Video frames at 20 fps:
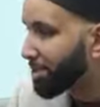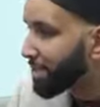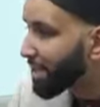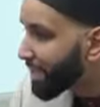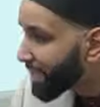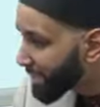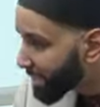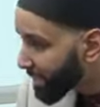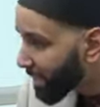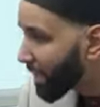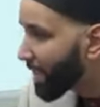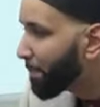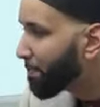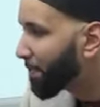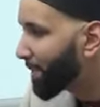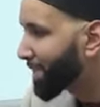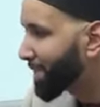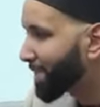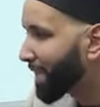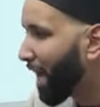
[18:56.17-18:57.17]
To see
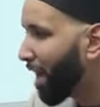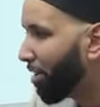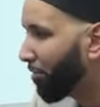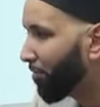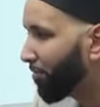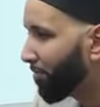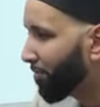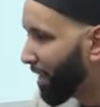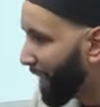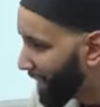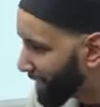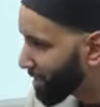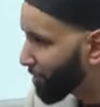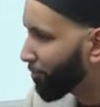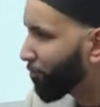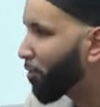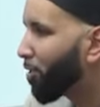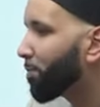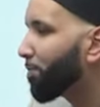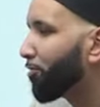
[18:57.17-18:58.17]
sleep itself
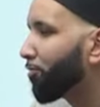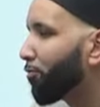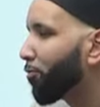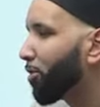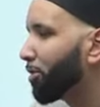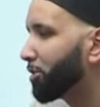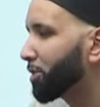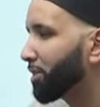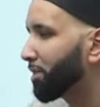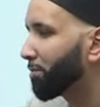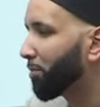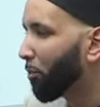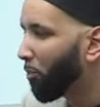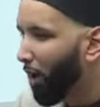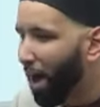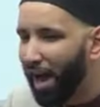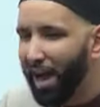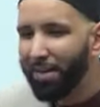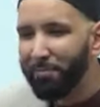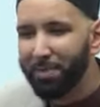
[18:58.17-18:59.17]
as a form of worship.
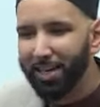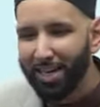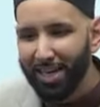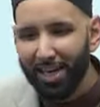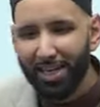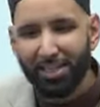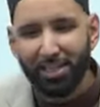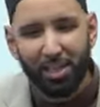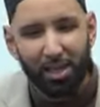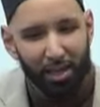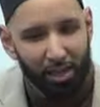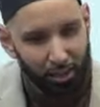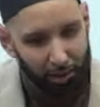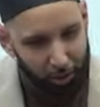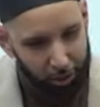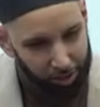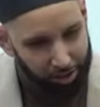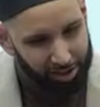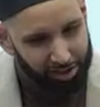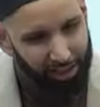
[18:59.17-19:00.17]
Why? Because
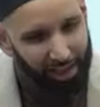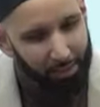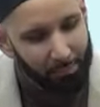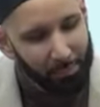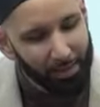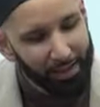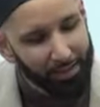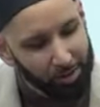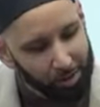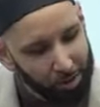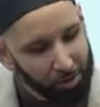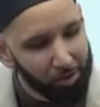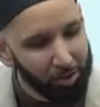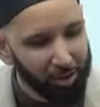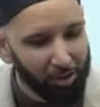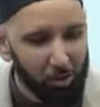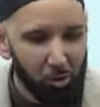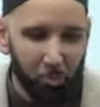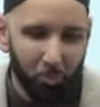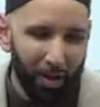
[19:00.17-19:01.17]
you're sleeping so
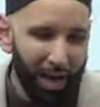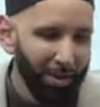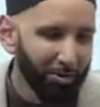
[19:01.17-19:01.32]
you can